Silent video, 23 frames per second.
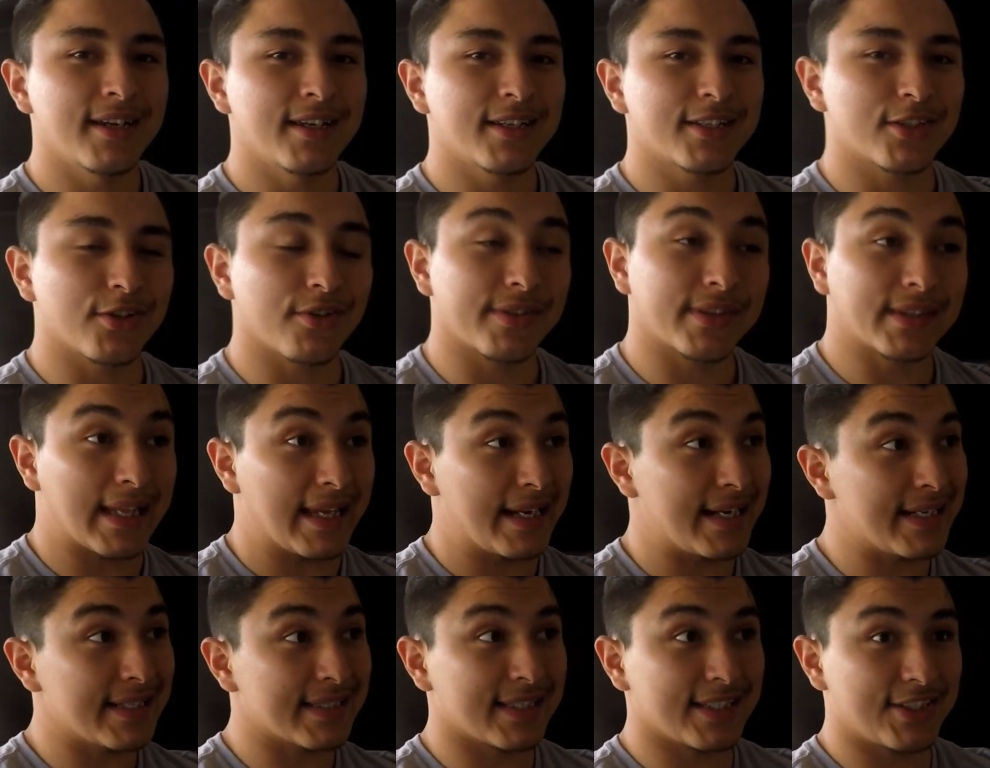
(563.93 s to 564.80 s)
So that
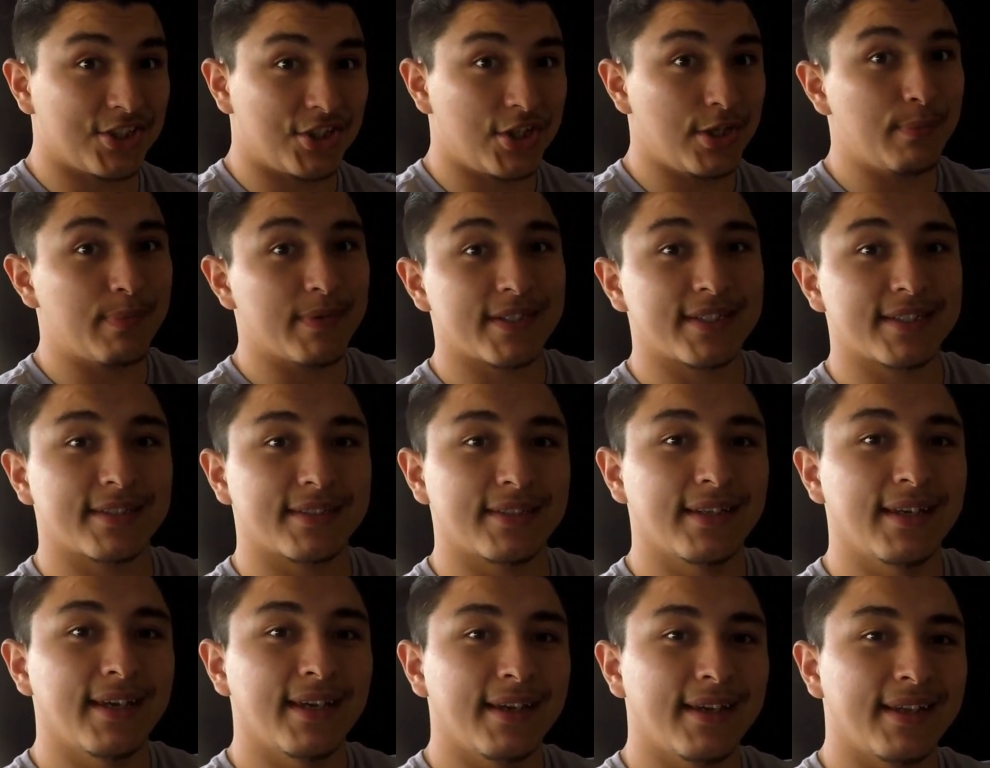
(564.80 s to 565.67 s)
is the
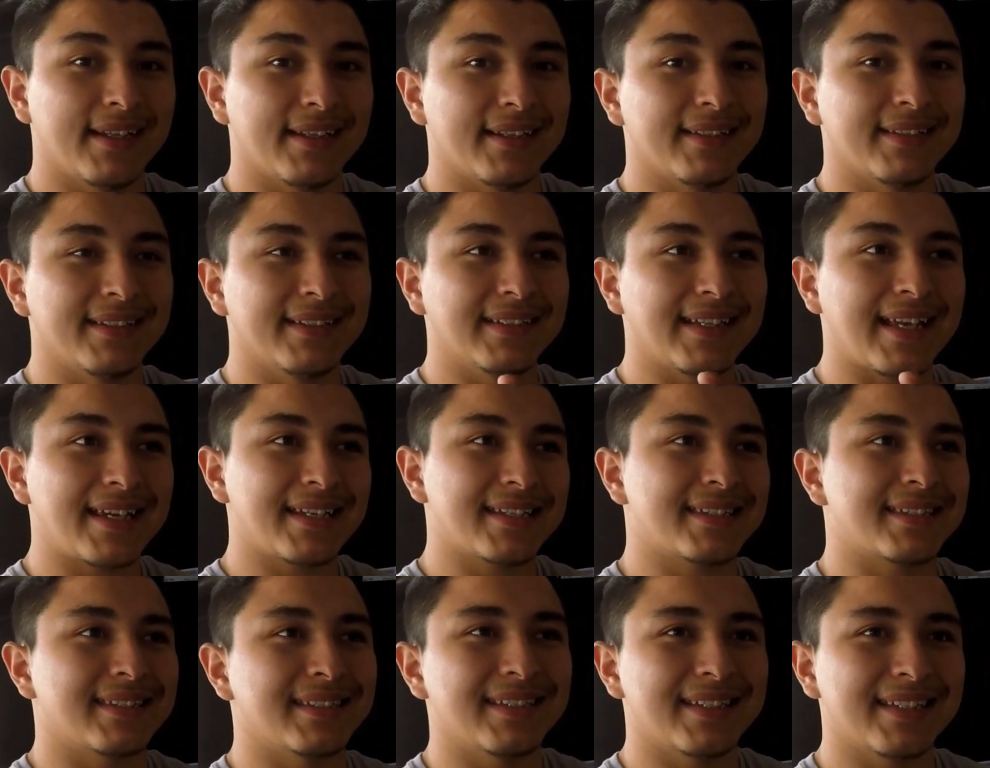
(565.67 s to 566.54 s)
cheapest,
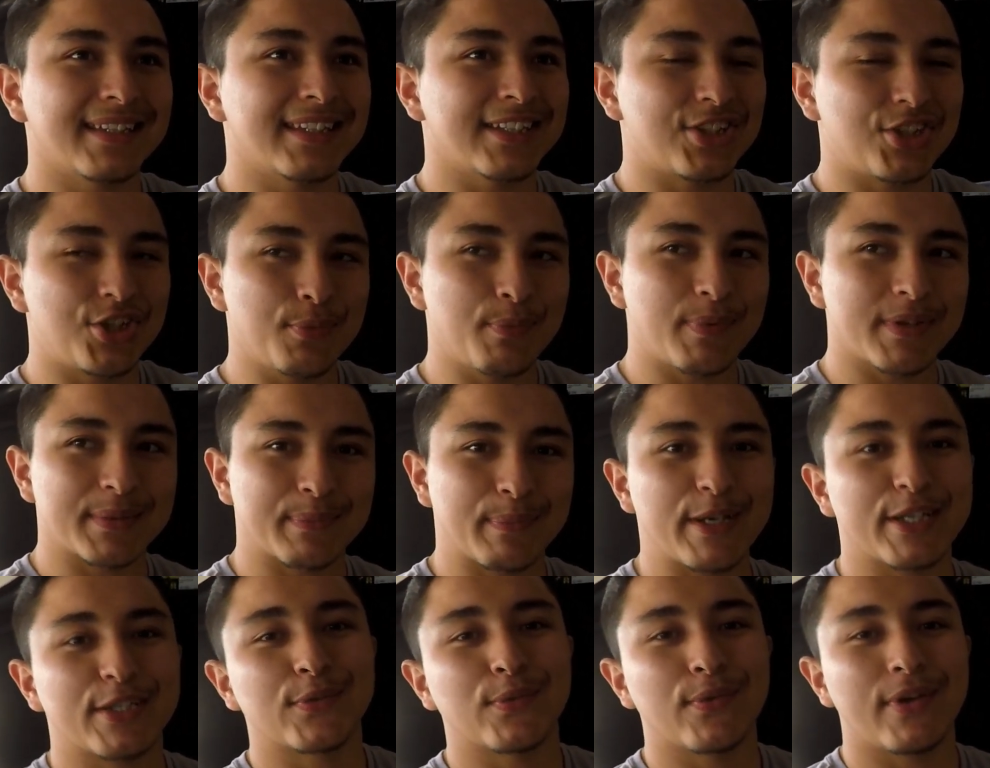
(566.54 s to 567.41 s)
the cheapest
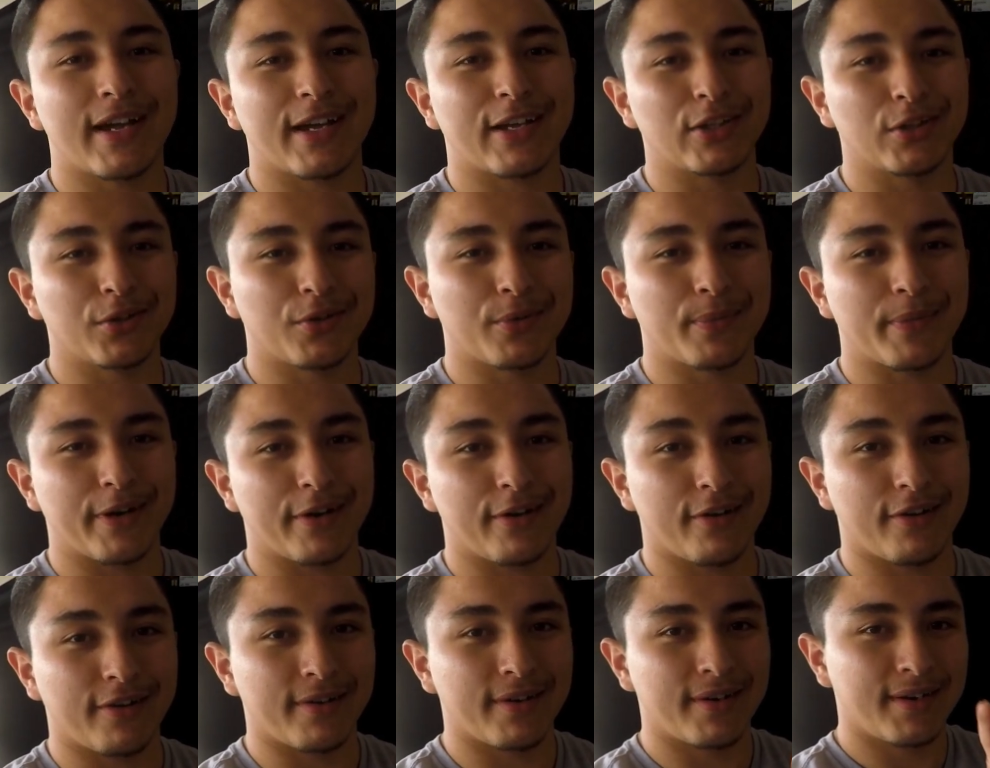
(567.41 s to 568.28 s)
best way I could lower my
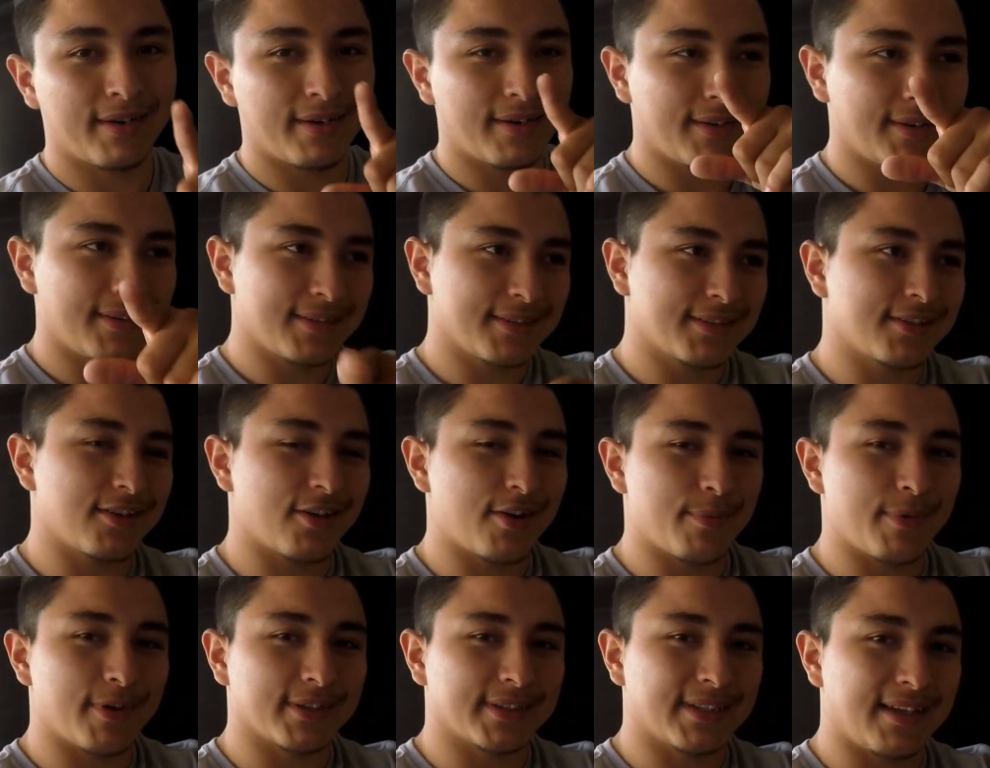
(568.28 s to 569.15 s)
car. Sorry
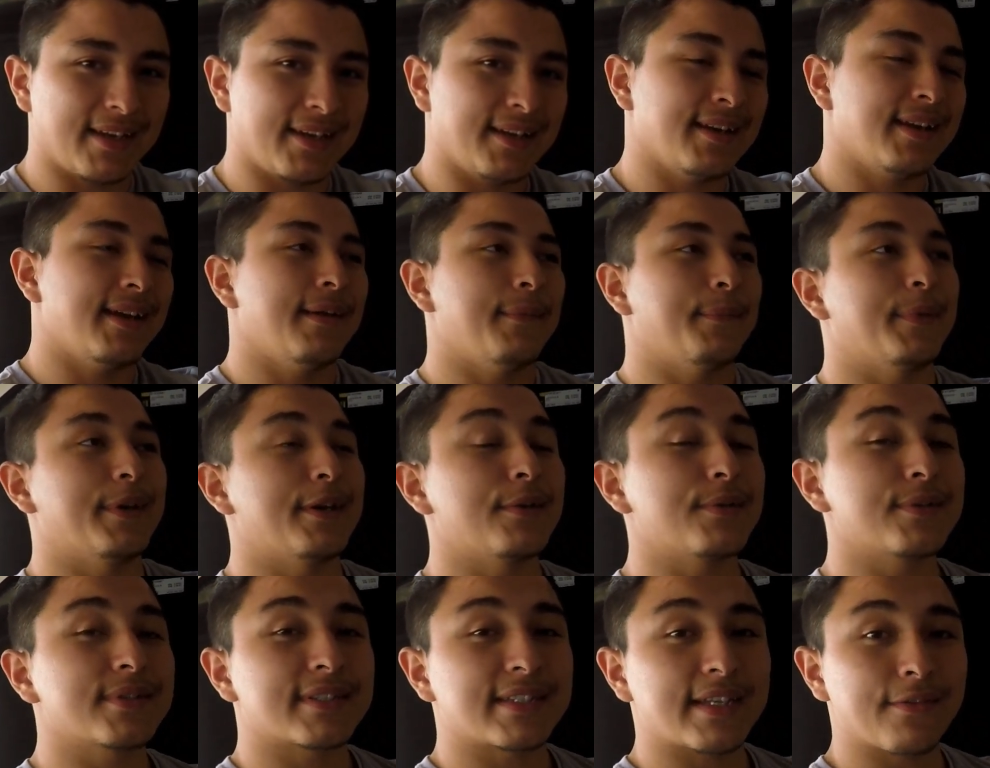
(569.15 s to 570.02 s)
about that, but it
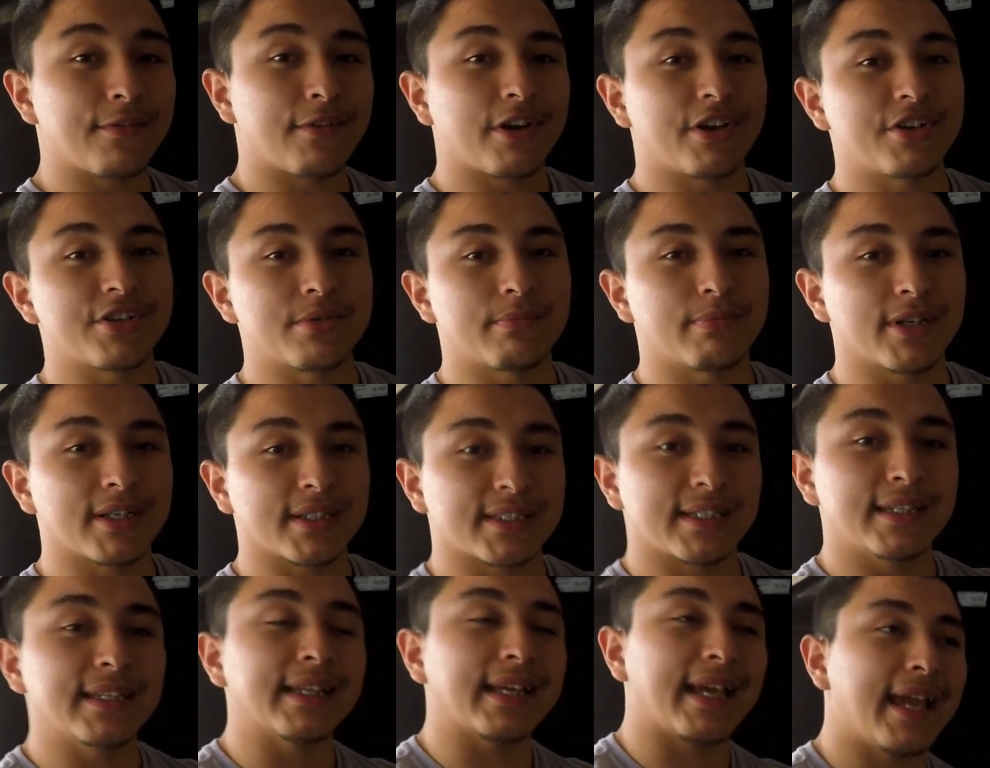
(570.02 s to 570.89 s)
was
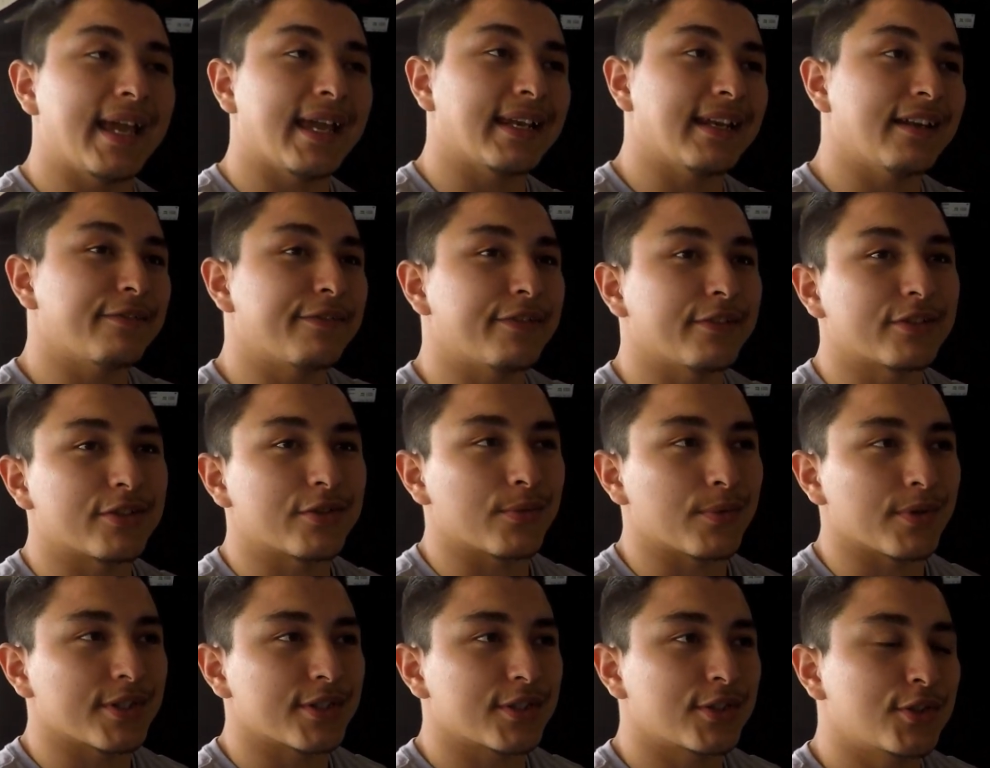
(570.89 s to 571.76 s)
$700, and the K&N filter
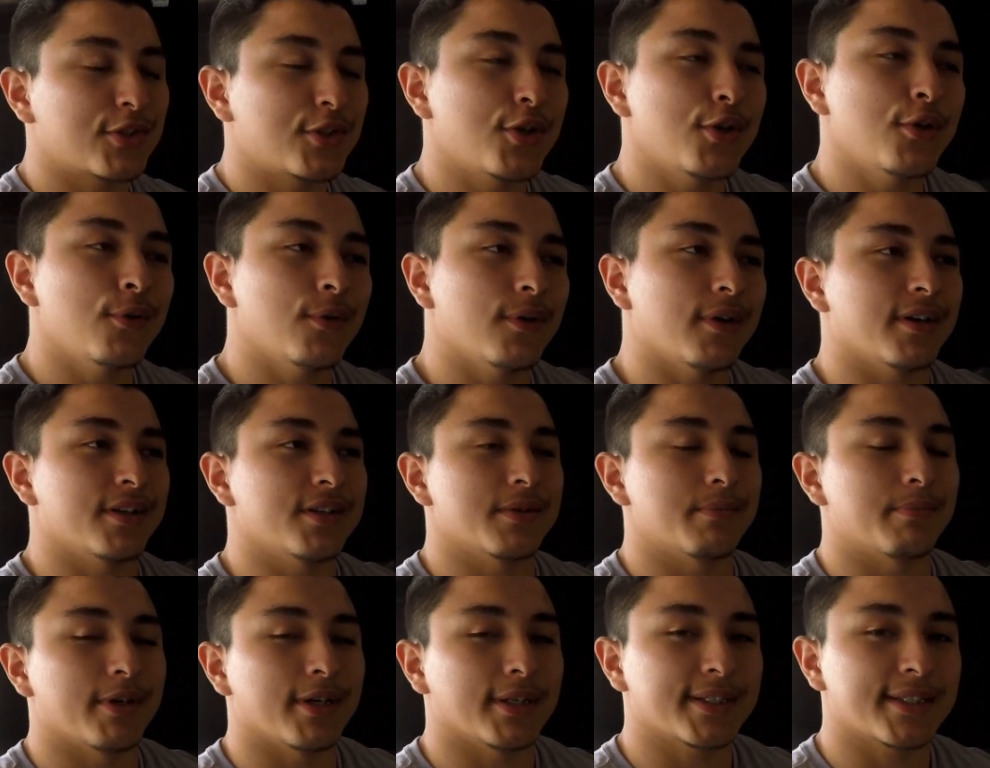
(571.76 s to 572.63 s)
was
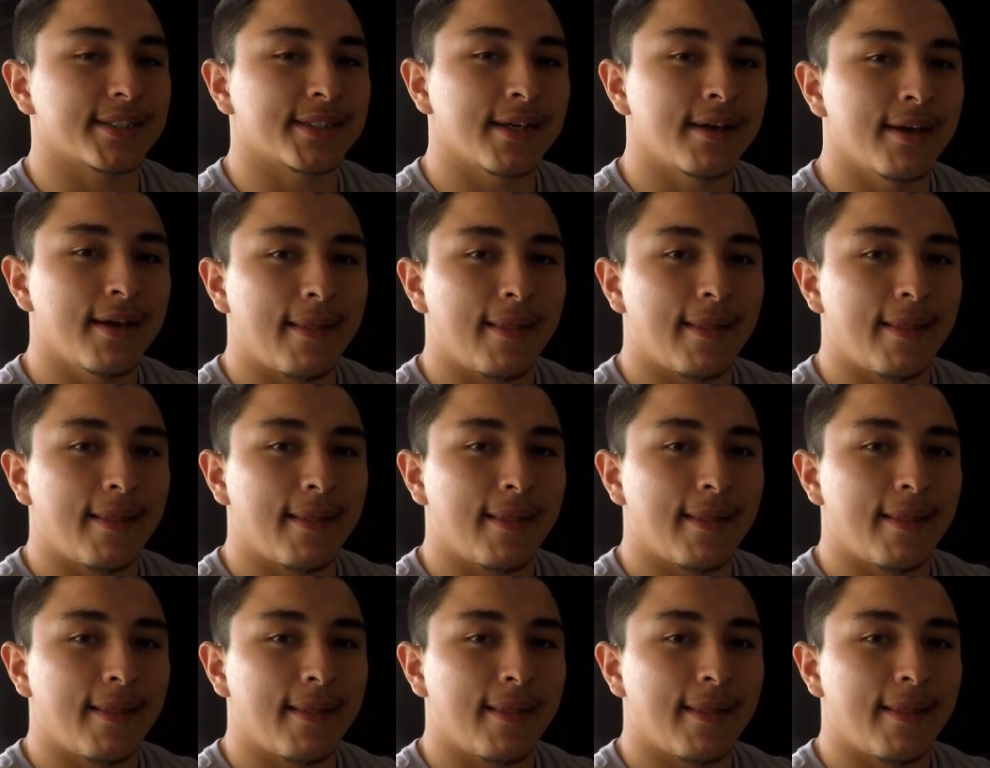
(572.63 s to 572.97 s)
$200.